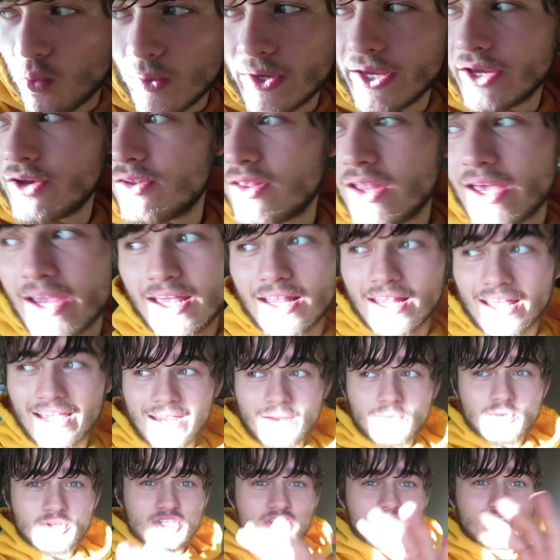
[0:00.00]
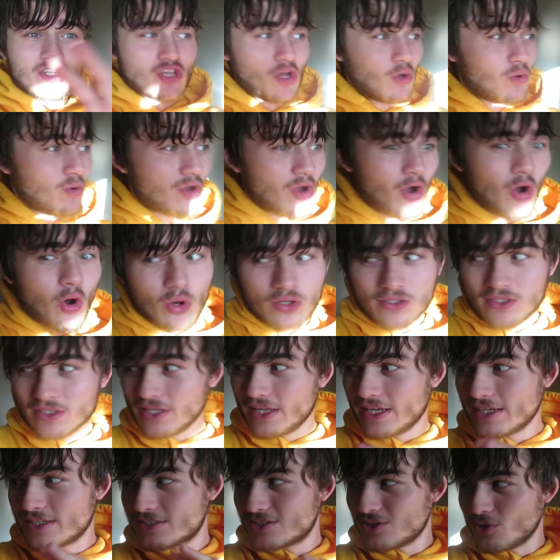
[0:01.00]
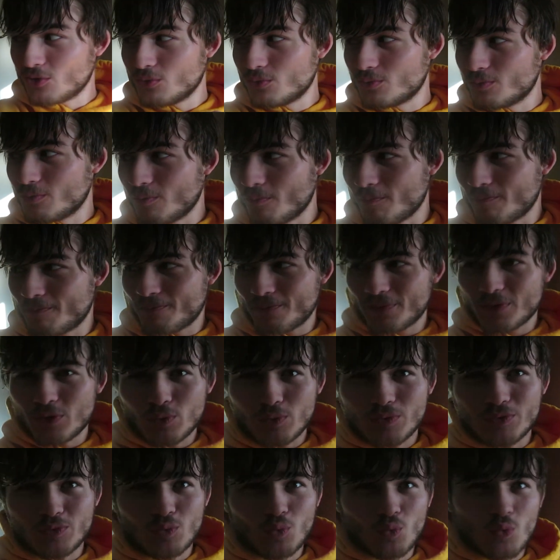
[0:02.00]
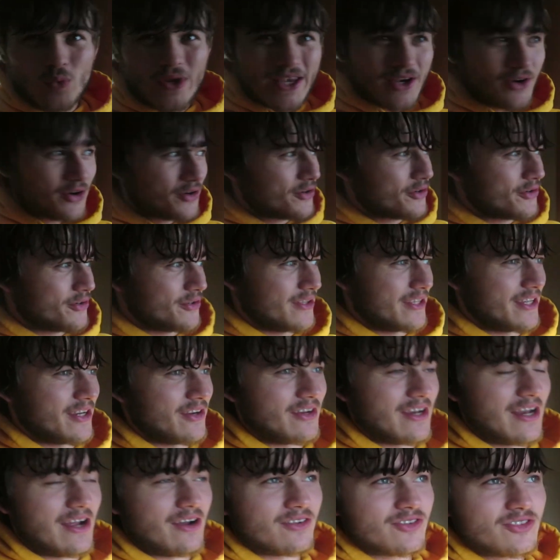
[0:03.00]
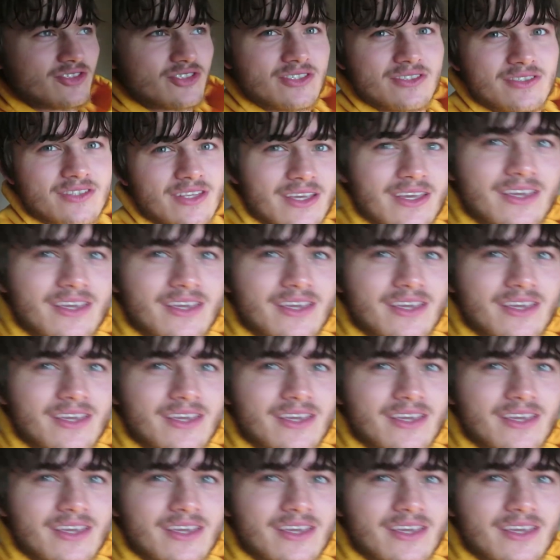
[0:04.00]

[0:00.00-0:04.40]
weird. Like, like it was so cold and like so weird earlier. Now it's just